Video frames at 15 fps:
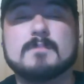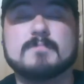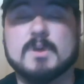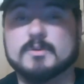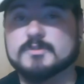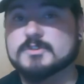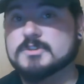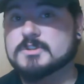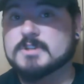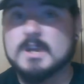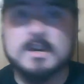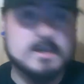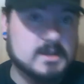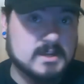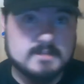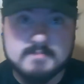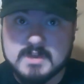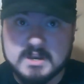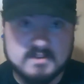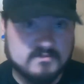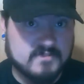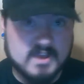most certainly
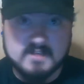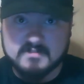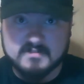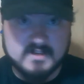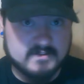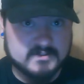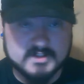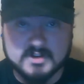been in favor of every